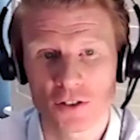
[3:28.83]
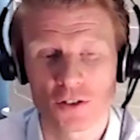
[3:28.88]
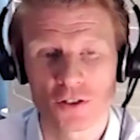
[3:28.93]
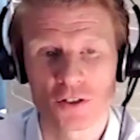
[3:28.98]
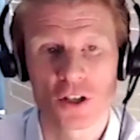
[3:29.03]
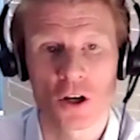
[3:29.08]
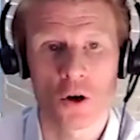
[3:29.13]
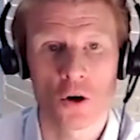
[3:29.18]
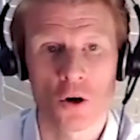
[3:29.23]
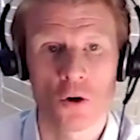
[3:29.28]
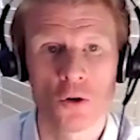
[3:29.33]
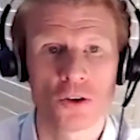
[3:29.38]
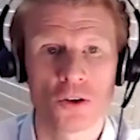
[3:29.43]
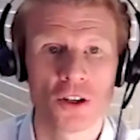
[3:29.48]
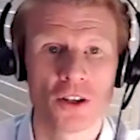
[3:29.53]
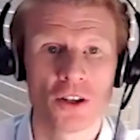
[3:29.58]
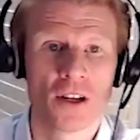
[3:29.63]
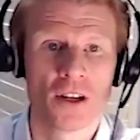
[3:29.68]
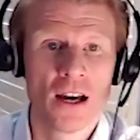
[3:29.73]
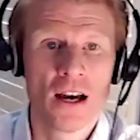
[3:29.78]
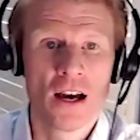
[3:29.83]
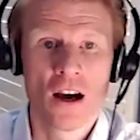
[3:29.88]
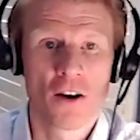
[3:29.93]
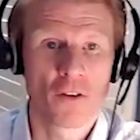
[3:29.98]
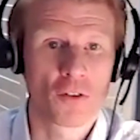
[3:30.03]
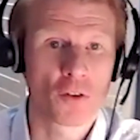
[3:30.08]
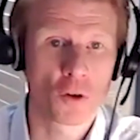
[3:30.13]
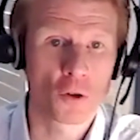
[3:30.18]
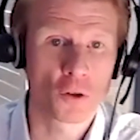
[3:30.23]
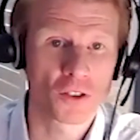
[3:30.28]
as gold and,
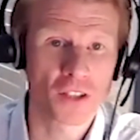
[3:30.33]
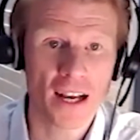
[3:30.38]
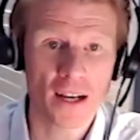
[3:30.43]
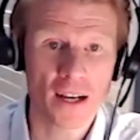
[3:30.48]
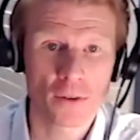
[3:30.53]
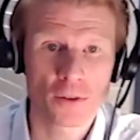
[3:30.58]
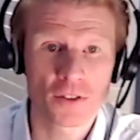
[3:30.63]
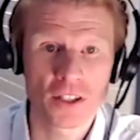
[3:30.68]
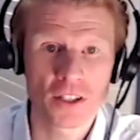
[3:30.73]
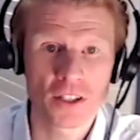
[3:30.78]
of course, equities.